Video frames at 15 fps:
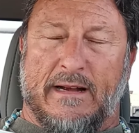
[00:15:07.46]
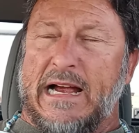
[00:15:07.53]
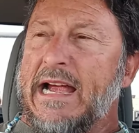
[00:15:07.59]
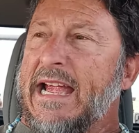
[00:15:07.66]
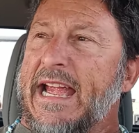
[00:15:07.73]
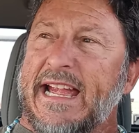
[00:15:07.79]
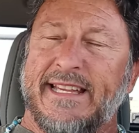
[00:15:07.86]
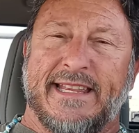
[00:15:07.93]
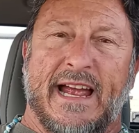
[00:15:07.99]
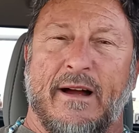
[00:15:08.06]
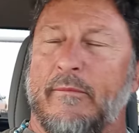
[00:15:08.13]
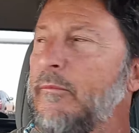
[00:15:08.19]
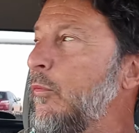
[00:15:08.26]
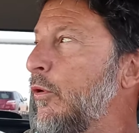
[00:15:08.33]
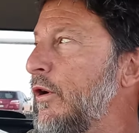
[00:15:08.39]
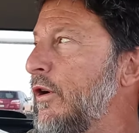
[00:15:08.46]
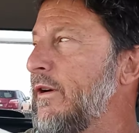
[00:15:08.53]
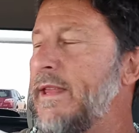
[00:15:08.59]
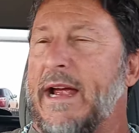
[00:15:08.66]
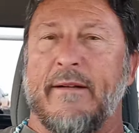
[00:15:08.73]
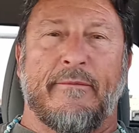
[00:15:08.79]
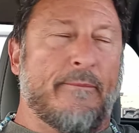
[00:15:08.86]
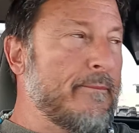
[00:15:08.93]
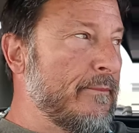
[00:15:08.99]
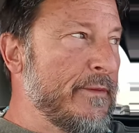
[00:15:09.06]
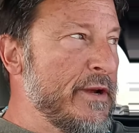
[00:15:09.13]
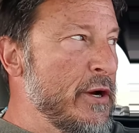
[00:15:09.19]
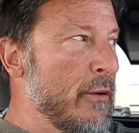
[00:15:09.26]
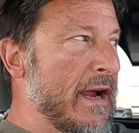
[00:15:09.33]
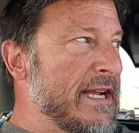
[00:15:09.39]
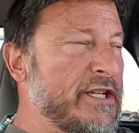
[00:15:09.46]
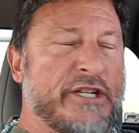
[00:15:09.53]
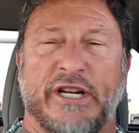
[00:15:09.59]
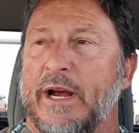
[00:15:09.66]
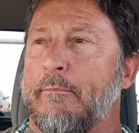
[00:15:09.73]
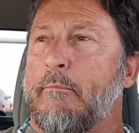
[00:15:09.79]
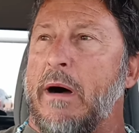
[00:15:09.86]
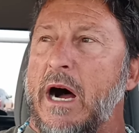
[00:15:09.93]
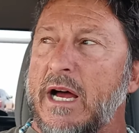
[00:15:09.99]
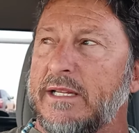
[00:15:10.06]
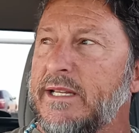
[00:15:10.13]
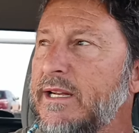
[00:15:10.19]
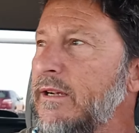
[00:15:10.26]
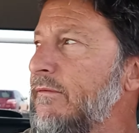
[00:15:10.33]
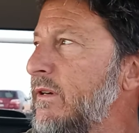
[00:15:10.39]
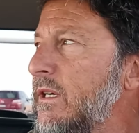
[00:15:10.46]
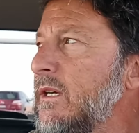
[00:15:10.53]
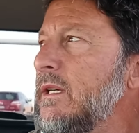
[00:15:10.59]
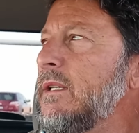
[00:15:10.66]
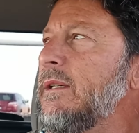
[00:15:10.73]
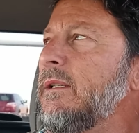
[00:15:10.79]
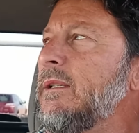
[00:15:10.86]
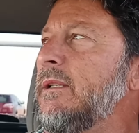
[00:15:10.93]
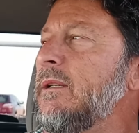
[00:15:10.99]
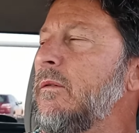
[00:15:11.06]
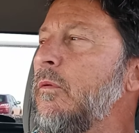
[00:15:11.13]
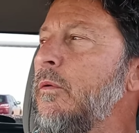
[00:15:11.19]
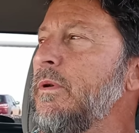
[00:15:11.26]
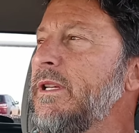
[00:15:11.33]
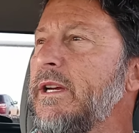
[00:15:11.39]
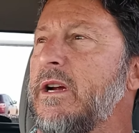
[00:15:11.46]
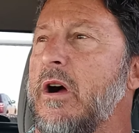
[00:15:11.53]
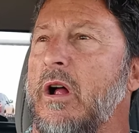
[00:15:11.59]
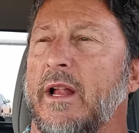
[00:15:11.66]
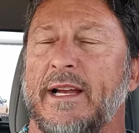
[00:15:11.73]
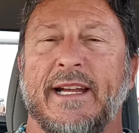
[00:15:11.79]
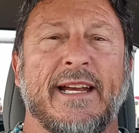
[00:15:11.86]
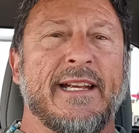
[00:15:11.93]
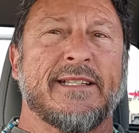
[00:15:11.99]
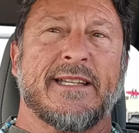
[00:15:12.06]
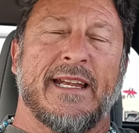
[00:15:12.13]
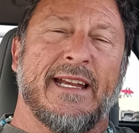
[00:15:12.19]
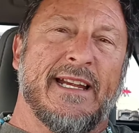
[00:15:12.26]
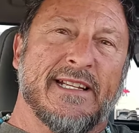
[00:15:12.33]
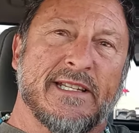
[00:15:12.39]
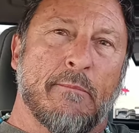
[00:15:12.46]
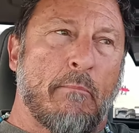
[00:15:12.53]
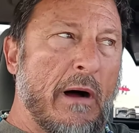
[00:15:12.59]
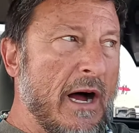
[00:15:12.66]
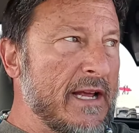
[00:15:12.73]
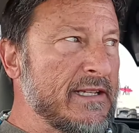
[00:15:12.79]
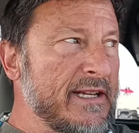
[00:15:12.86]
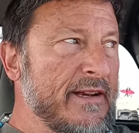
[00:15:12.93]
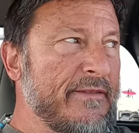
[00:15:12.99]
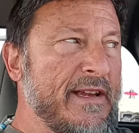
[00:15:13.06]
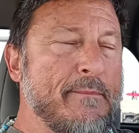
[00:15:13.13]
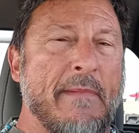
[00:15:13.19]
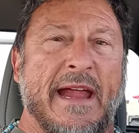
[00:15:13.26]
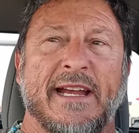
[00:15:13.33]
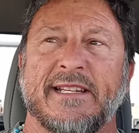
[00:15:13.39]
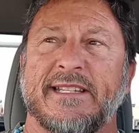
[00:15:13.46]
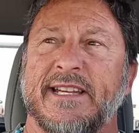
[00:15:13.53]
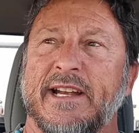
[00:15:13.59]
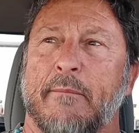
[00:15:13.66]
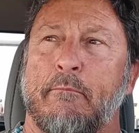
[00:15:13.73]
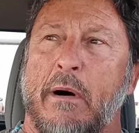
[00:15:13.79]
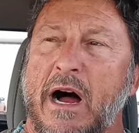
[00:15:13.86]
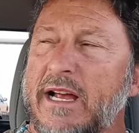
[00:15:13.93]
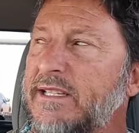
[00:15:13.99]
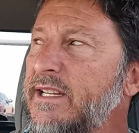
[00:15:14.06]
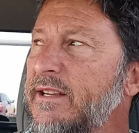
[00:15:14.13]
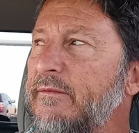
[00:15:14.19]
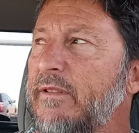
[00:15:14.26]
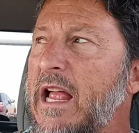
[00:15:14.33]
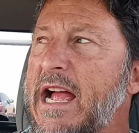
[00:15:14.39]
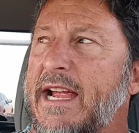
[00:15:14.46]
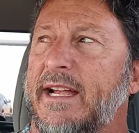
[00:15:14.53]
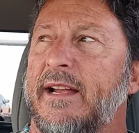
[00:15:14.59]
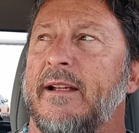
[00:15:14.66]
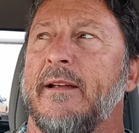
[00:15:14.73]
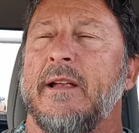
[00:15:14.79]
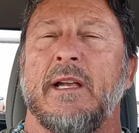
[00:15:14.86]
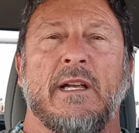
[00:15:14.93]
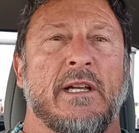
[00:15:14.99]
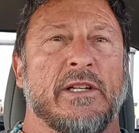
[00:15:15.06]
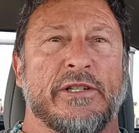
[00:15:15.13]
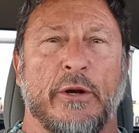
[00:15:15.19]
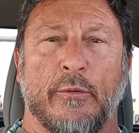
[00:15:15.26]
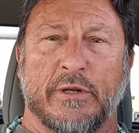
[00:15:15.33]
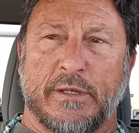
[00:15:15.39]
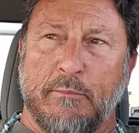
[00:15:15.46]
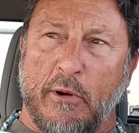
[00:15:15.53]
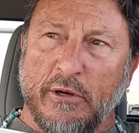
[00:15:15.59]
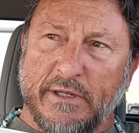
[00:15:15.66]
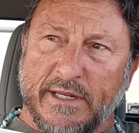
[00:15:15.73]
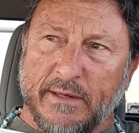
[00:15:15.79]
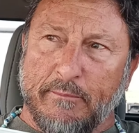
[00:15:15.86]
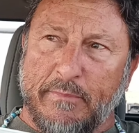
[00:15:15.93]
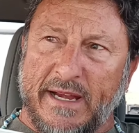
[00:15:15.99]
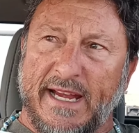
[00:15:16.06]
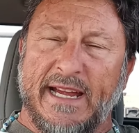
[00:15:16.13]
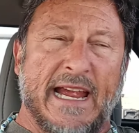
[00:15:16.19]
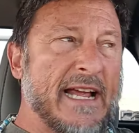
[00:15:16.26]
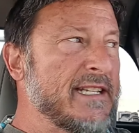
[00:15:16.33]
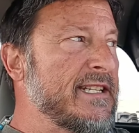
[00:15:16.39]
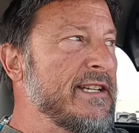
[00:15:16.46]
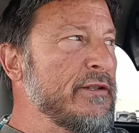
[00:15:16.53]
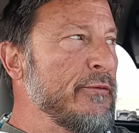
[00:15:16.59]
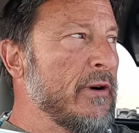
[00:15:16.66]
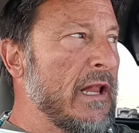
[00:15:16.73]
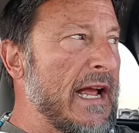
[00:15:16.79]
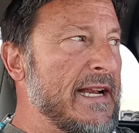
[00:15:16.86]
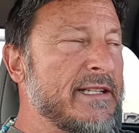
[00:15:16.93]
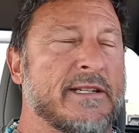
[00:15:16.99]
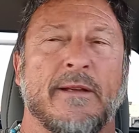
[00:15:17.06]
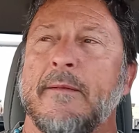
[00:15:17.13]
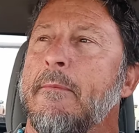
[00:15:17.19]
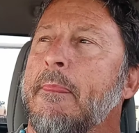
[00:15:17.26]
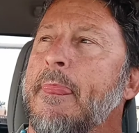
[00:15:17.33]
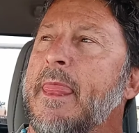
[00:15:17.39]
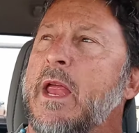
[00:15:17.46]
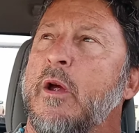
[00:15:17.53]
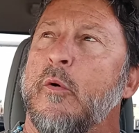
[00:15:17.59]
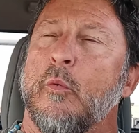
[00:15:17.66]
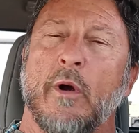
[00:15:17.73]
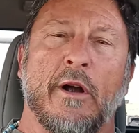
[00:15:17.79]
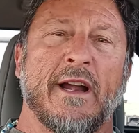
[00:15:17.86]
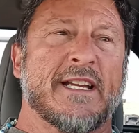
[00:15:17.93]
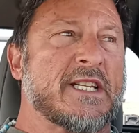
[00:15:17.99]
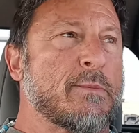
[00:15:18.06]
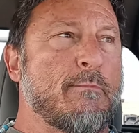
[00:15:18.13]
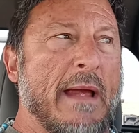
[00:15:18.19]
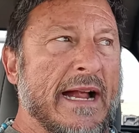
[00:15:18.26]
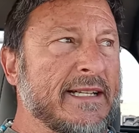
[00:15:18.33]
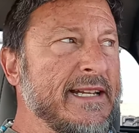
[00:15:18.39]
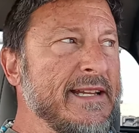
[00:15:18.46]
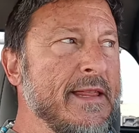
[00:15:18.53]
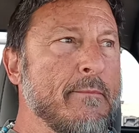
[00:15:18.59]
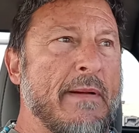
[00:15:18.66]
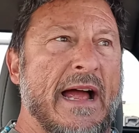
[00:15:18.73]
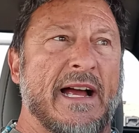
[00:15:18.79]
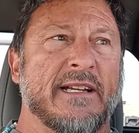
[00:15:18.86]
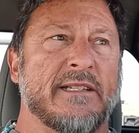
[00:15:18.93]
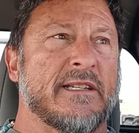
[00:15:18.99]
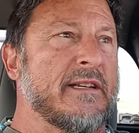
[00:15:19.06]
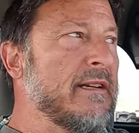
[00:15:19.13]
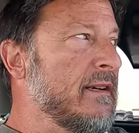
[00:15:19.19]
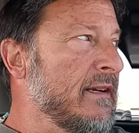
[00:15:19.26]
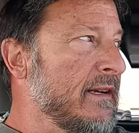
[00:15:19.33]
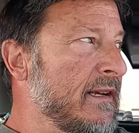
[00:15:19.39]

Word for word: I hate that word, that new age shit, positive what would you call it? It is it is a positive. He made us in a positive light. So we're supposed to be as Israelites, we're expecting the best.